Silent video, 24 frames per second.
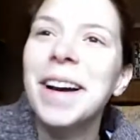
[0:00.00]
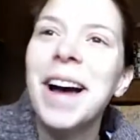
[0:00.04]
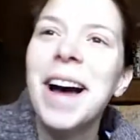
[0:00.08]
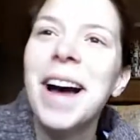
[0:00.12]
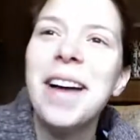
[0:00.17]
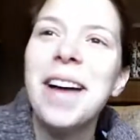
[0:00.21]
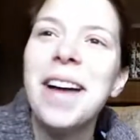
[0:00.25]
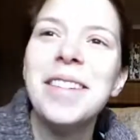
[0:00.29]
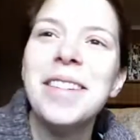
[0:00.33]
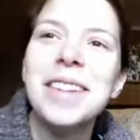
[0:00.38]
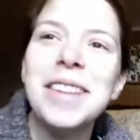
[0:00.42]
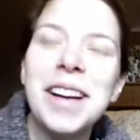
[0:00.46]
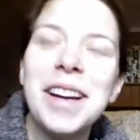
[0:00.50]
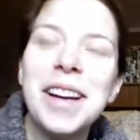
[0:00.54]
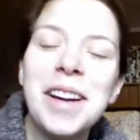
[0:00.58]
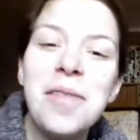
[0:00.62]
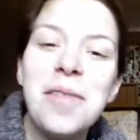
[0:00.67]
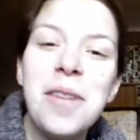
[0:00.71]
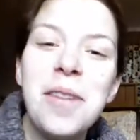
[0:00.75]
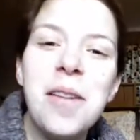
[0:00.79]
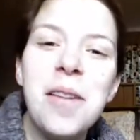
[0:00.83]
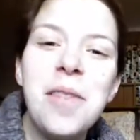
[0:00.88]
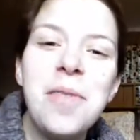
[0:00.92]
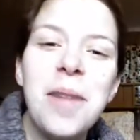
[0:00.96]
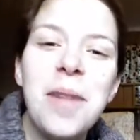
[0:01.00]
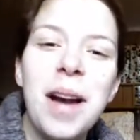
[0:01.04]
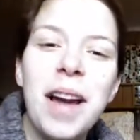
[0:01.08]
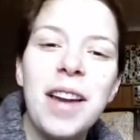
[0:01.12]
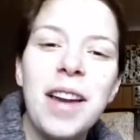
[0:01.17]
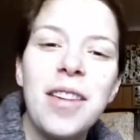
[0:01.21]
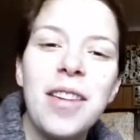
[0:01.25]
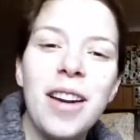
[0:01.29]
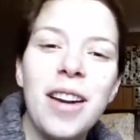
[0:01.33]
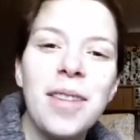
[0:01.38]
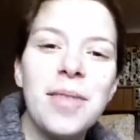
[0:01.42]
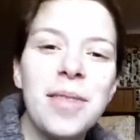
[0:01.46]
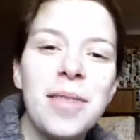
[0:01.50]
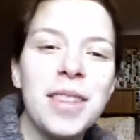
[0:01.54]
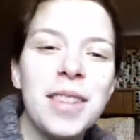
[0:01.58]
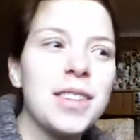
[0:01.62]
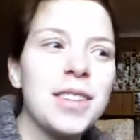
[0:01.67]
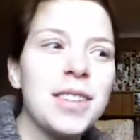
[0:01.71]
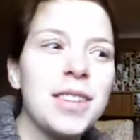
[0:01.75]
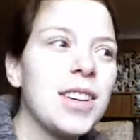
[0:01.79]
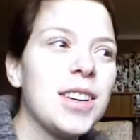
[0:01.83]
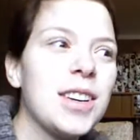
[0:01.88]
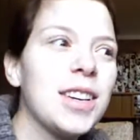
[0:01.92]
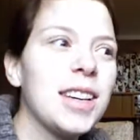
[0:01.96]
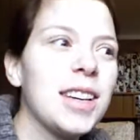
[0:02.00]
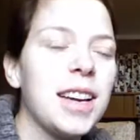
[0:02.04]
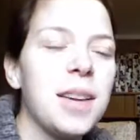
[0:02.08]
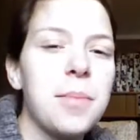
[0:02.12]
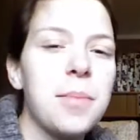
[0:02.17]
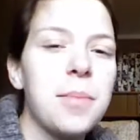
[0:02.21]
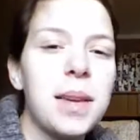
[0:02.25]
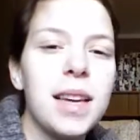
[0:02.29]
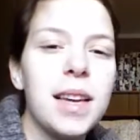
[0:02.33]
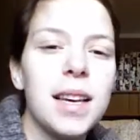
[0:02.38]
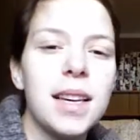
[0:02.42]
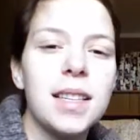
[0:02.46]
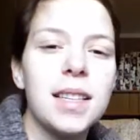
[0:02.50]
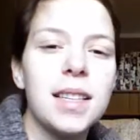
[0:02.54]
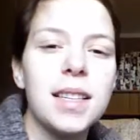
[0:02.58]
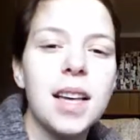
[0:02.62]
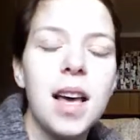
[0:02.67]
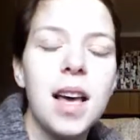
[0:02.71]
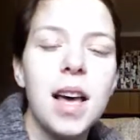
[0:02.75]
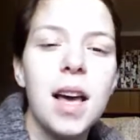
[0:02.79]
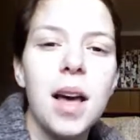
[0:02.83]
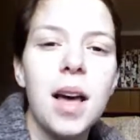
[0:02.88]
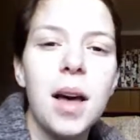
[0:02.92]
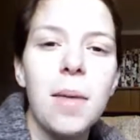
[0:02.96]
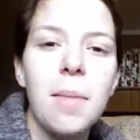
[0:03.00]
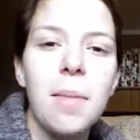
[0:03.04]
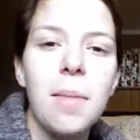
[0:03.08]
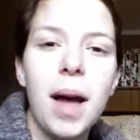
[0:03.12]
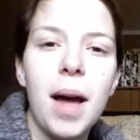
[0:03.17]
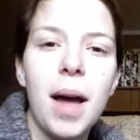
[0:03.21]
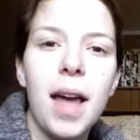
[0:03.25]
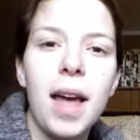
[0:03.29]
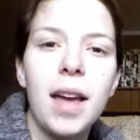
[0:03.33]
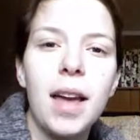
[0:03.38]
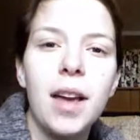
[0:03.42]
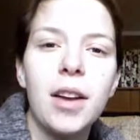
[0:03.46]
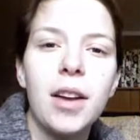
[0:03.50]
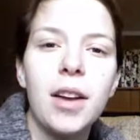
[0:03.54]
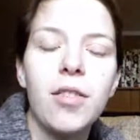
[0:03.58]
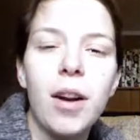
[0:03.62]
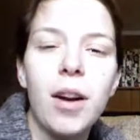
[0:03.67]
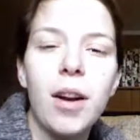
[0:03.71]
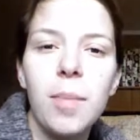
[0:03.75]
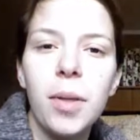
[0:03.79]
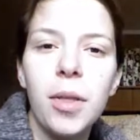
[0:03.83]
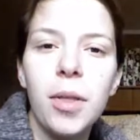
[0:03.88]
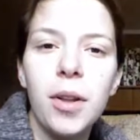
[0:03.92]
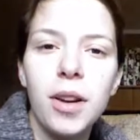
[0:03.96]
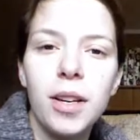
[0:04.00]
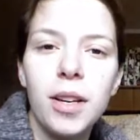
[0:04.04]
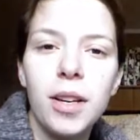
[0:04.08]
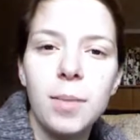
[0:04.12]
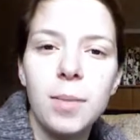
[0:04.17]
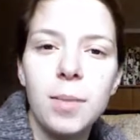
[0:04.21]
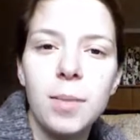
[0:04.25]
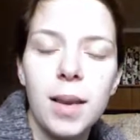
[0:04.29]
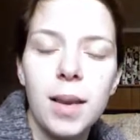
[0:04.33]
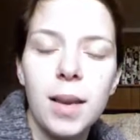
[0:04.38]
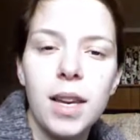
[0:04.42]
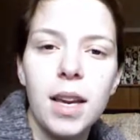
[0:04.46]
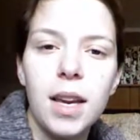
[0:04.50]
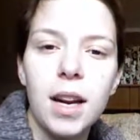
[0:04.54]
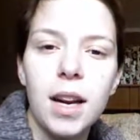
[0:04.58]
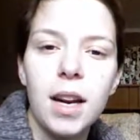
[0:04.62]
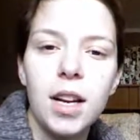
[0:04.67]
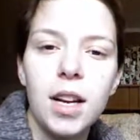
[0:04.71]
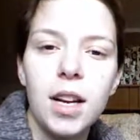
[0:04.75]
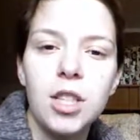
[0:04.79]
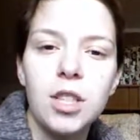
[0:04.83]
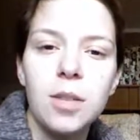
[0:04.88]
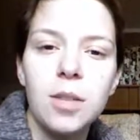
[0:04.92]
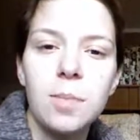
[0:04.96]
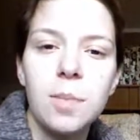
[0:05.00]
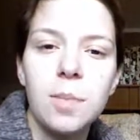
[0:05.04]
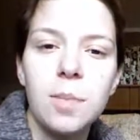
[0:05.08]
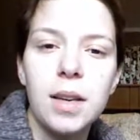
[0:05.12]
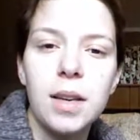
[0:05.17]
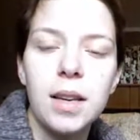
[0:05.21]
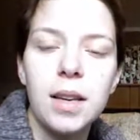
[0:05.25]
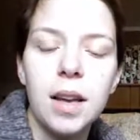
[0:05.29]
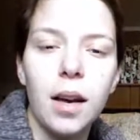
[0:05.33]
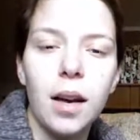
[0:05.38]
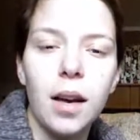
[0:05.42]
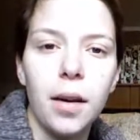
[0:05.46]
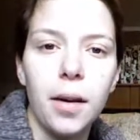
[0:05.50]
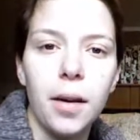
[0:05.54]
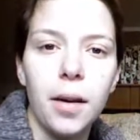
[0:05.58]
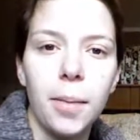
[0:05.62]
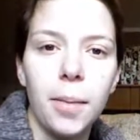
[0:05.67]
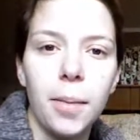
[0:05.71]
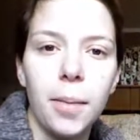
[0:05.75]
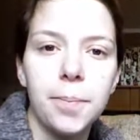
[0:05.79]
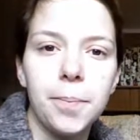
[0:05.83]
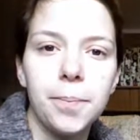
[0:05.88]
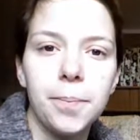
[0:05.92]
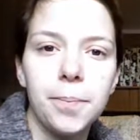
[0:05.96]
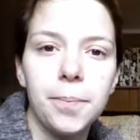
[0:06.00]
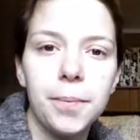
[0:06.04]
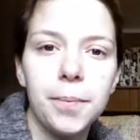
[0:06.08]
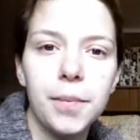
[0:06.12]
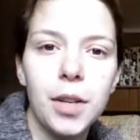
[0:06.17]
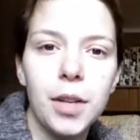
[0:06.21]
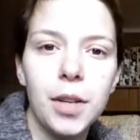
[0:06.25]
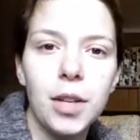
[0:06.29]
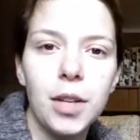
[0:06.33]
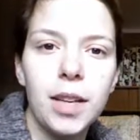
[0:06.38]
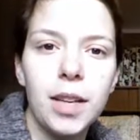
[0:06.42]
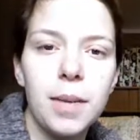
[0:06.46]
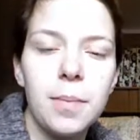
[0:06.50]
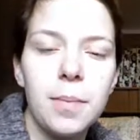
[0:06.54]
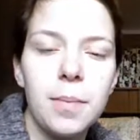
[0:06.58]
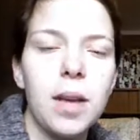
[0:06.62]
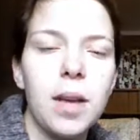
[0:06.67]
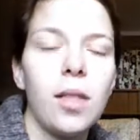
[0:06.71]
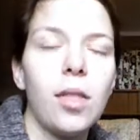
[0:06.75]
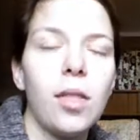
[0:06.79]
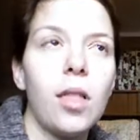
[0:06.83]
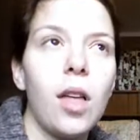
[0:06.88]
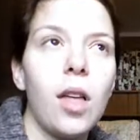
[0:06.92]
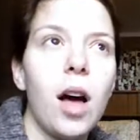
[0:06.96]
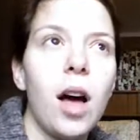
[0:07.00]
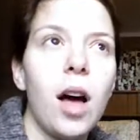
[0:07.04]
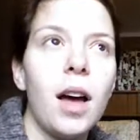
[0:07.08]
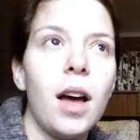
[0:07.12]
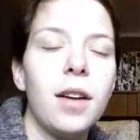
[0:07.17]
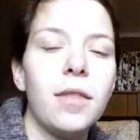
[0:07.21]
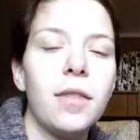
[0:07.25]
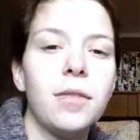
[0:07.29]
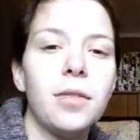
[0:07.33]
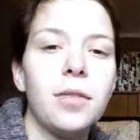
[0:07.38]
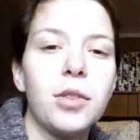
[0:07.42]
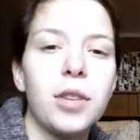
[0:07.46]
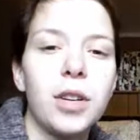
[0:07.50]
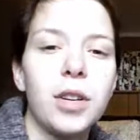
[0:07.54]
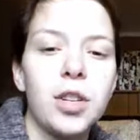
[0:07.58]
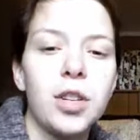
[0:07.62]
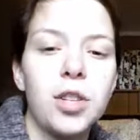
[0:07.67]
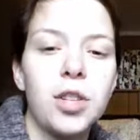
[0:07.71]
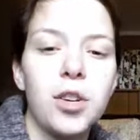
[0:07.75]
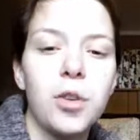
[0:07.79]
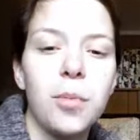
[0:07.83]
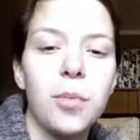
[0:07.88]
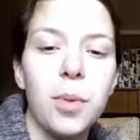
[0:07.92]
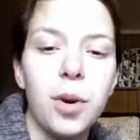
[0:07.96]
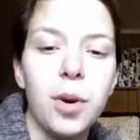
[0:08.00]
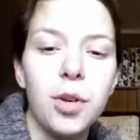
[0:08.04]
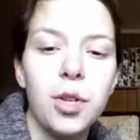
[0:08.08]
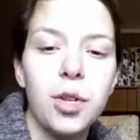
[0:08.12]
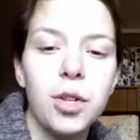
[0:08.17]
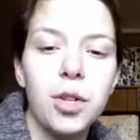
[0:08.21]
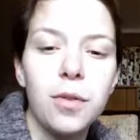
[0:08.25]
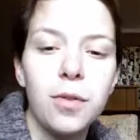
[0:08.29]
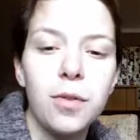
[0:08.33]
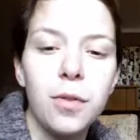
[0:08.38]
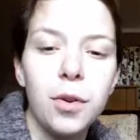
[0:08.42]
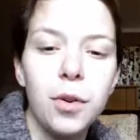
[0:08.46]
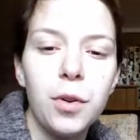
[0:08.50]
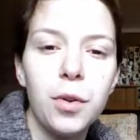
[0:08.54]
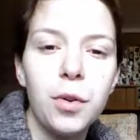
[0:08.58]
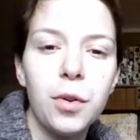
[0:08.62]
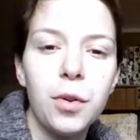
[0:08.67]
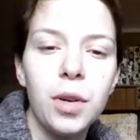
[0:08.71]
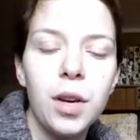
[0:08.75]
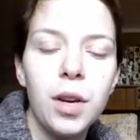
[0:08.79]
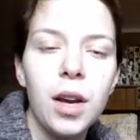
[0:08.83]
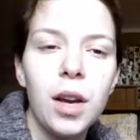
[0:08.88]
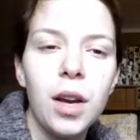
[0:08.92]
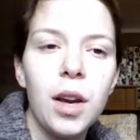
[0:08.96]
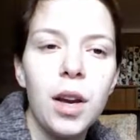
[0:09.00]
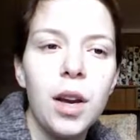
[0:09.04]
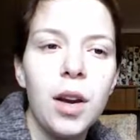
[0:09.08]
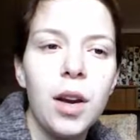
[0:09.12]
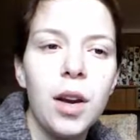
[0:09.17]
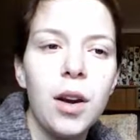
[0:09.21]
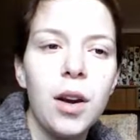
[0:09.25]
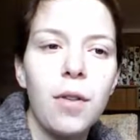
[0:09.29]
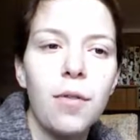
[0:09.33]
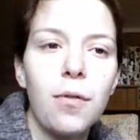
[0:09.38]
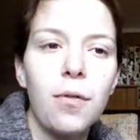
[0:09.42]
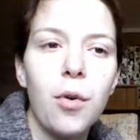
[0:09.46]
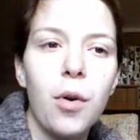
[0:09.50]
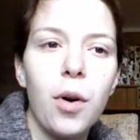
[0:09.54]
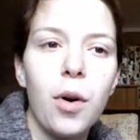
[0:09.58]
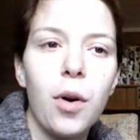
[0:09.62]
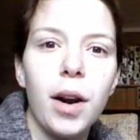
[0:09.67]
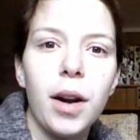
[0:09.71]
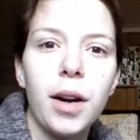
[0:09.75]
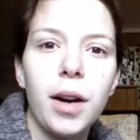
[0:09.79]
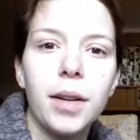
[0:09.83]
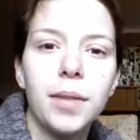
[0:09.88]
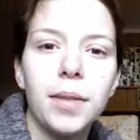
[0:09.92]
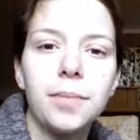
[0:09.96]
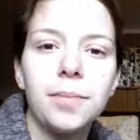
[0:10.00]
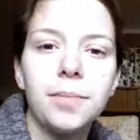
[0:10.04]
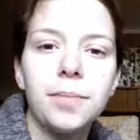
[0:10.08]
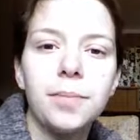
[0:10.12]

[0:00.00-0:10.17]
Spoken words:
want to talk about my grandmother's cooking, because my grandmother has been here and she's been cooking me a lot of traditional Persian food for